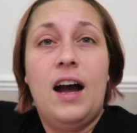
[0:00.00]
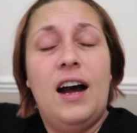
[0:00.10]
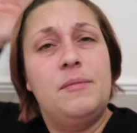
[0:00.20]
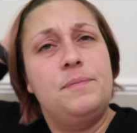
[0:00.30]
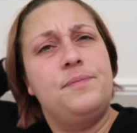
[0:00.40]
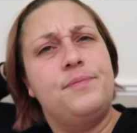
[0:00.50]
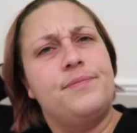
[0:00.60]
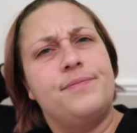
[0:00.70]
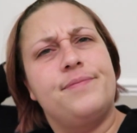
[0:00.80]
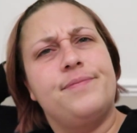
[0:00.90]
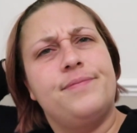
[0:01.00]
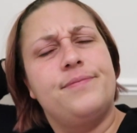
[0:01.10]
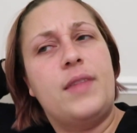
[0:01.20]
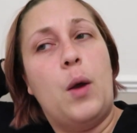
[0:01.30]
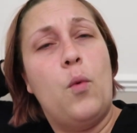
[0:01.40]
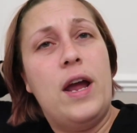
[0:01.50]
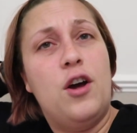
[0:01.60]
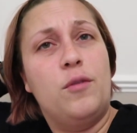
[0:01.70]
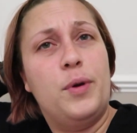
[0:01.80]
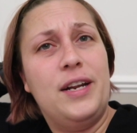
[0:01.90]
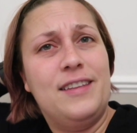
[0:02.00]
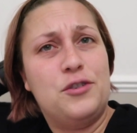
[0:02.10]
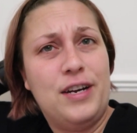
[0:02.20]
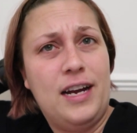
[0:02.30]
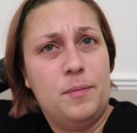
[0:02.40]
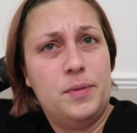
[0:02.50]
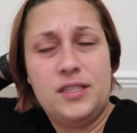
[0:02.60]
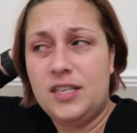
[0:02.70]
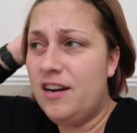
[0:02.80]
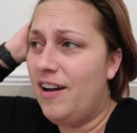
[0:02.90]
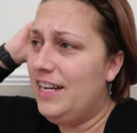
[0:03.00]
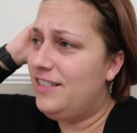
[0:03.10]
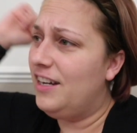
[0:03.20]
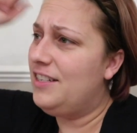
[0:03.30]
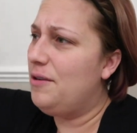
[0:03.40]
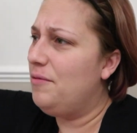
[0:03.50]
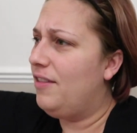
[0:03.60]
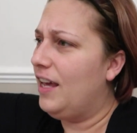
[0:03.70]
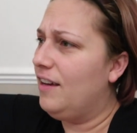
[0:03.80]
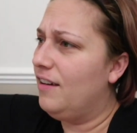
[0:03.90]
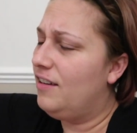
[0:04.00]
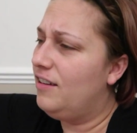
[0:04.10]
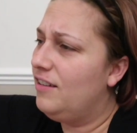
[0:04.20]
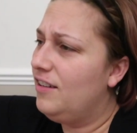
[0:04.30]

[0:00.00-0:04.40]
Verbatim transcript: Um, we're not putting the tree up tonight, I don't think.